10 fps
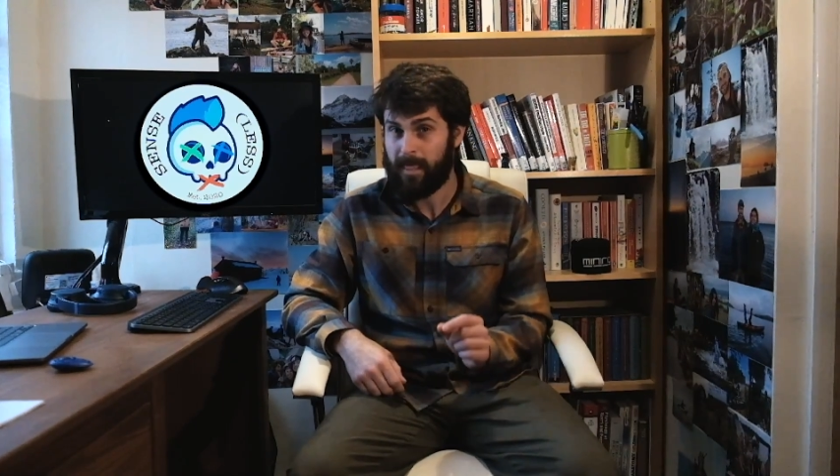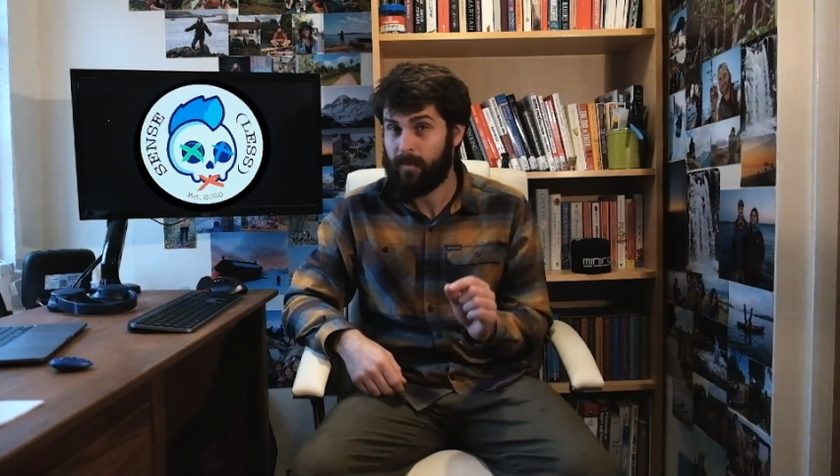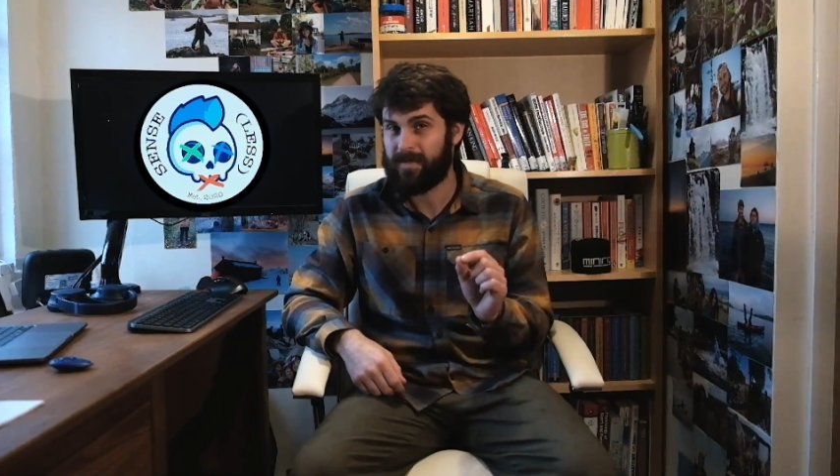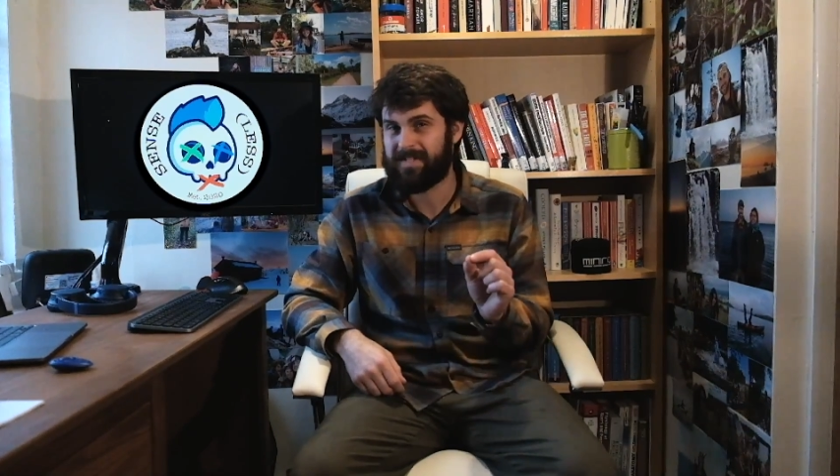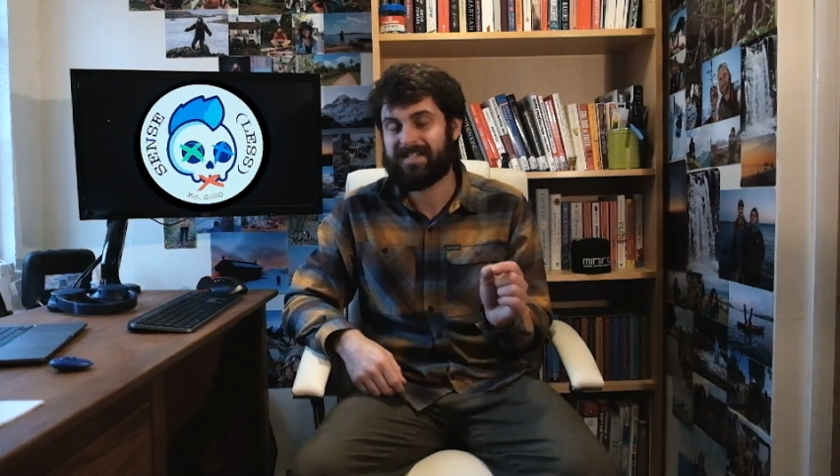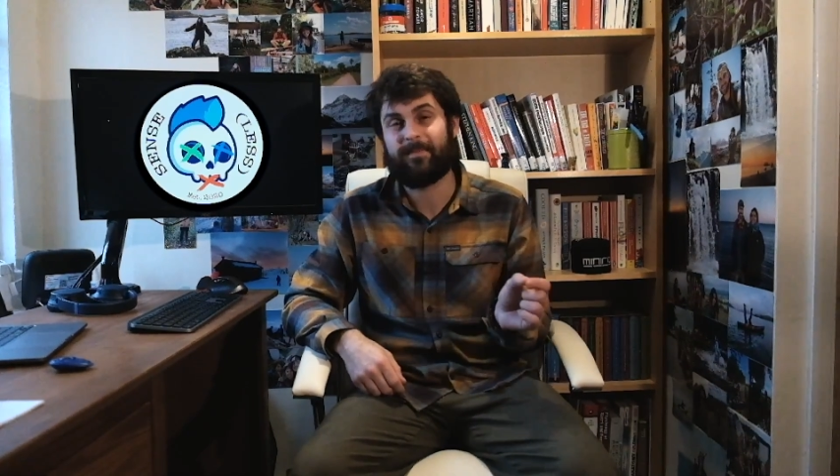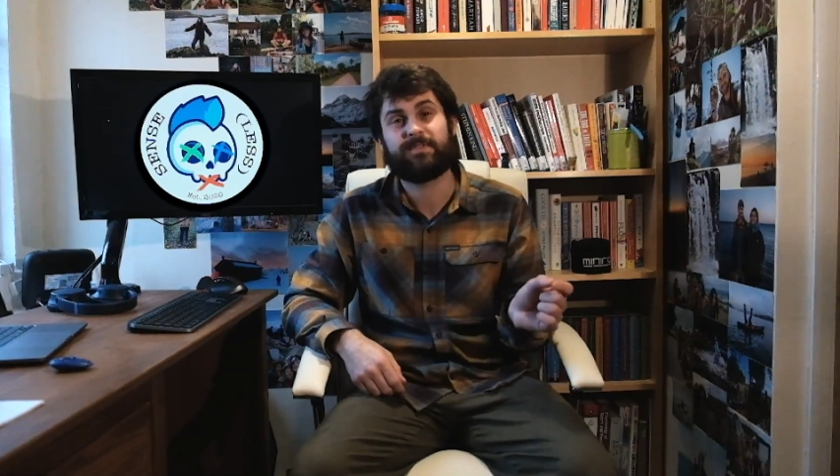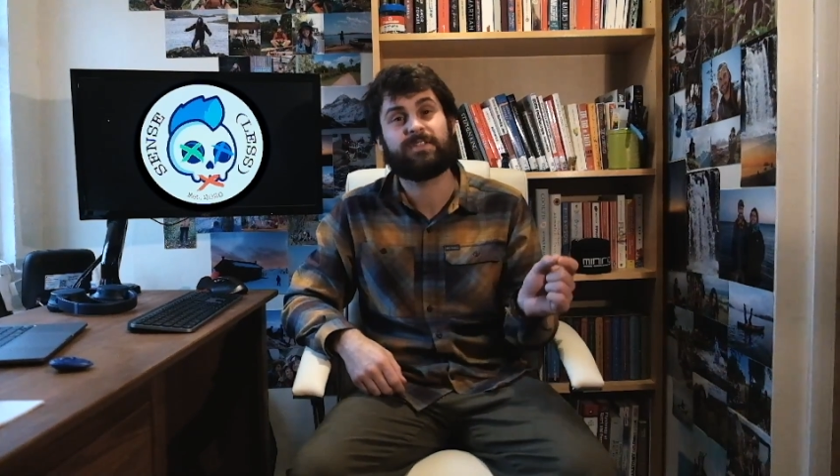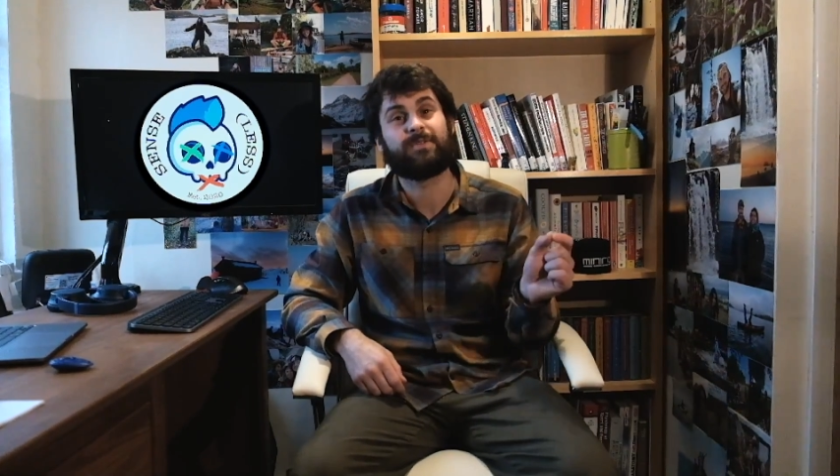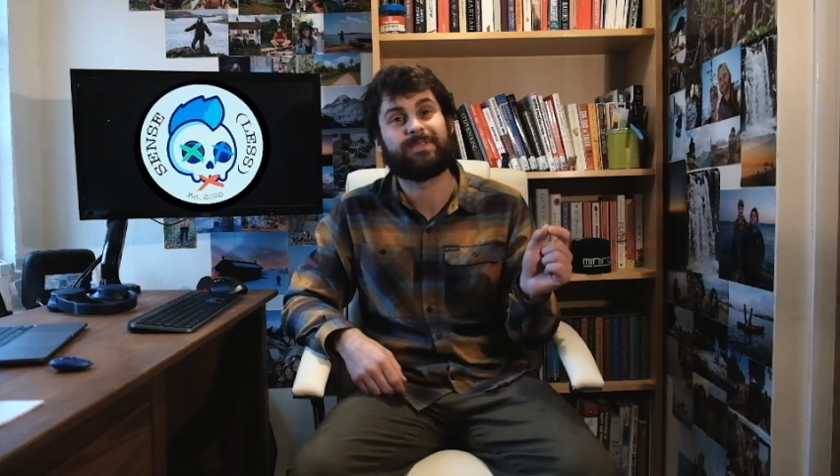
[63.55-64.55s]
which attempts
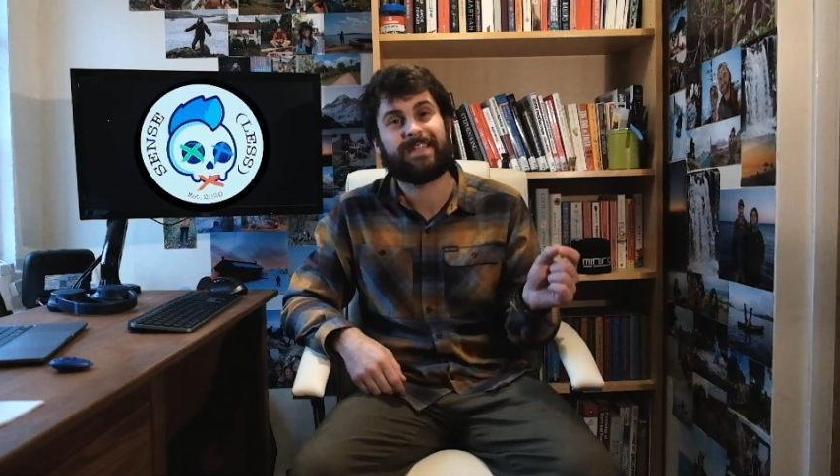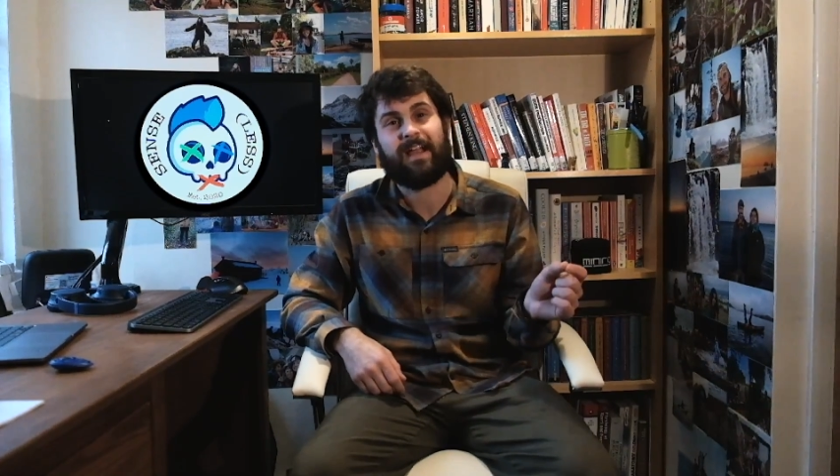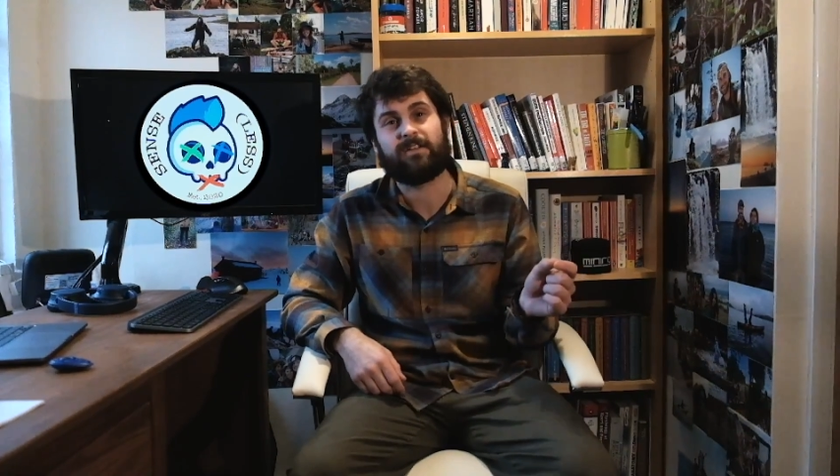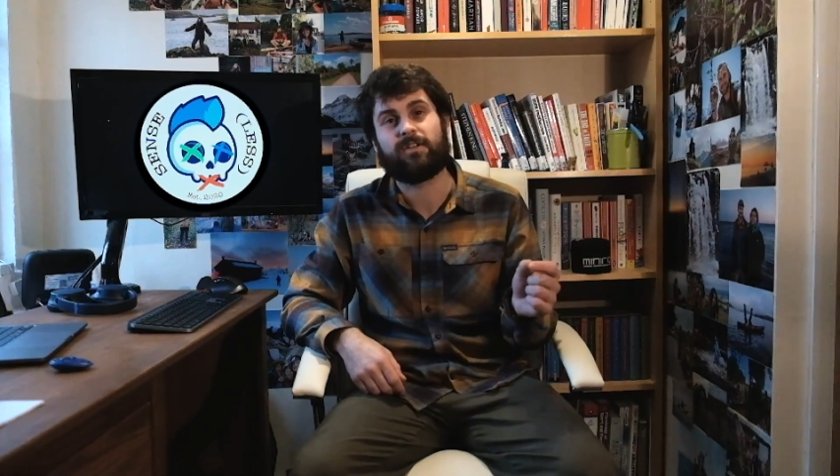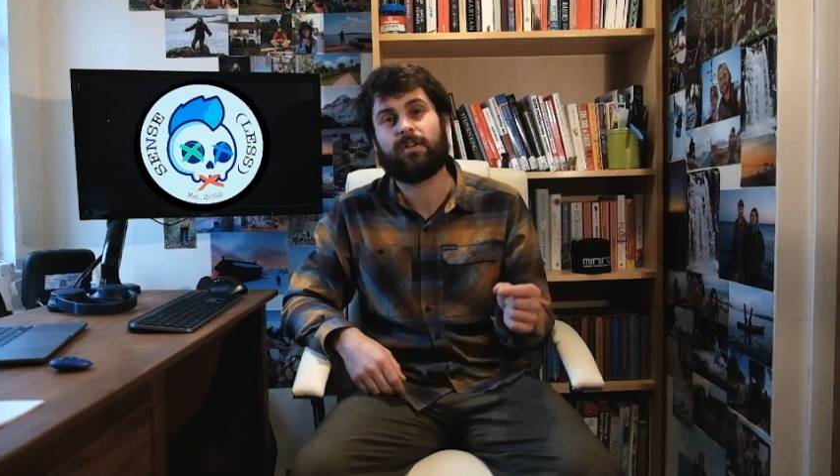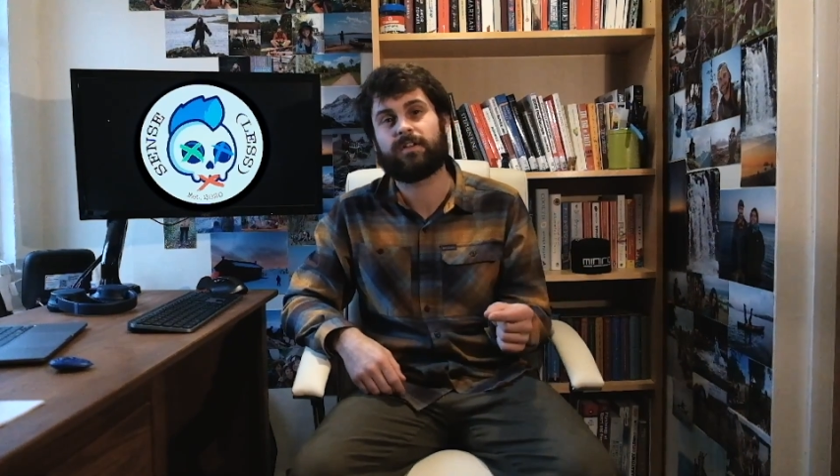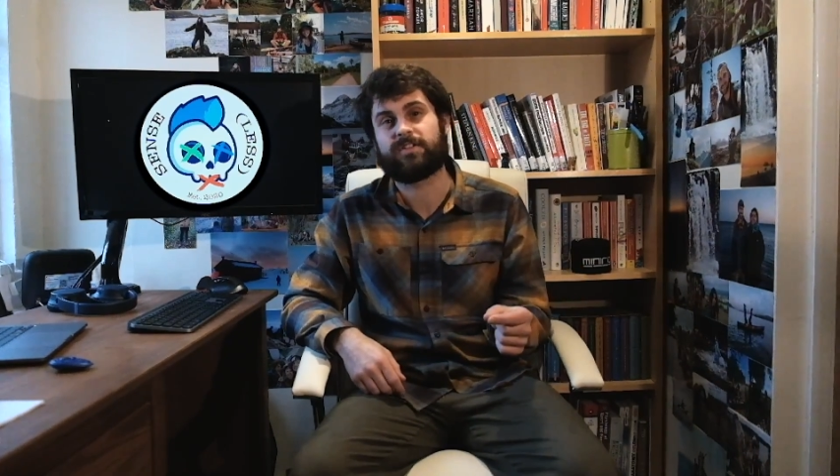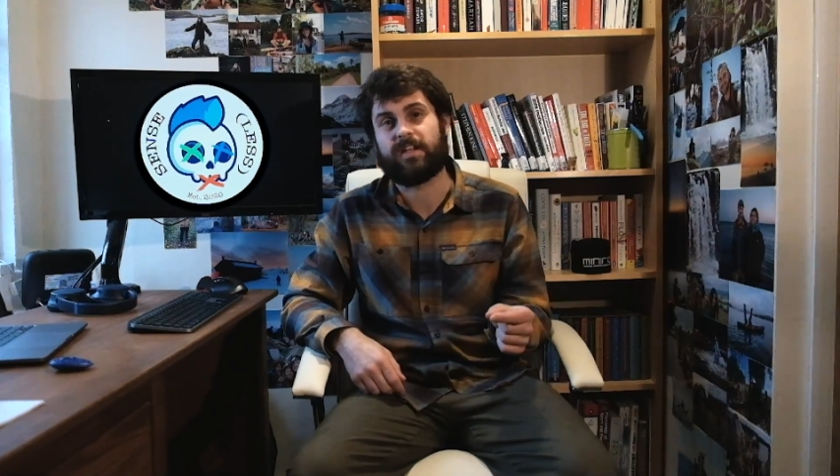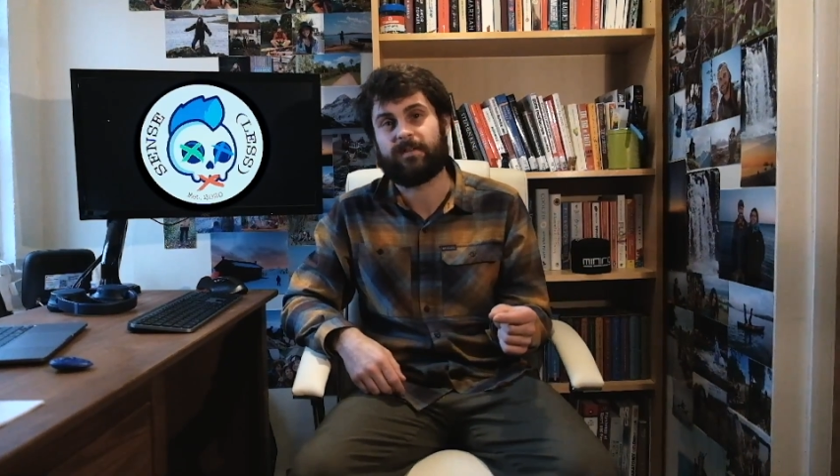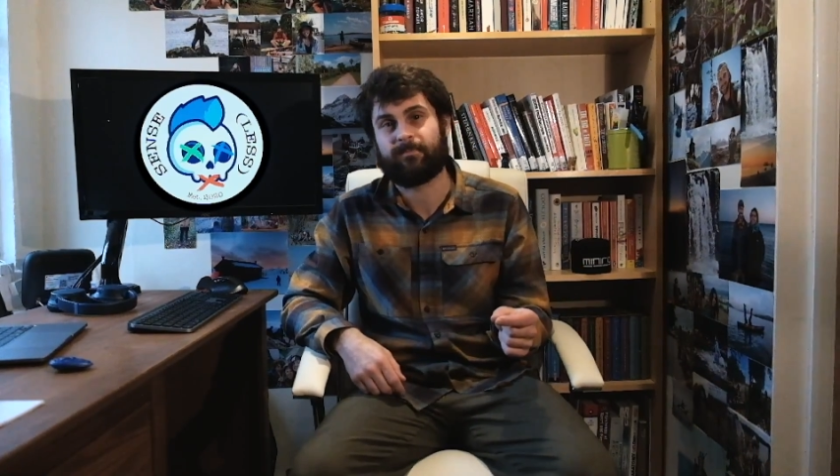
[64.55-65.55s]
to use
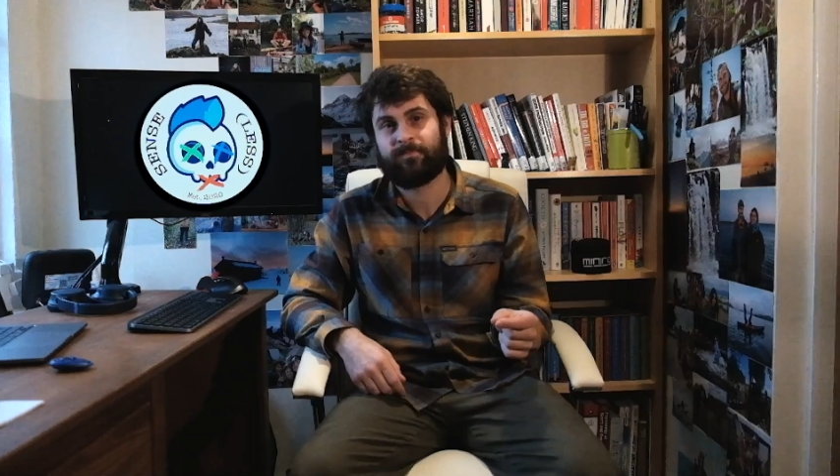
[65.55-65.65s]
technology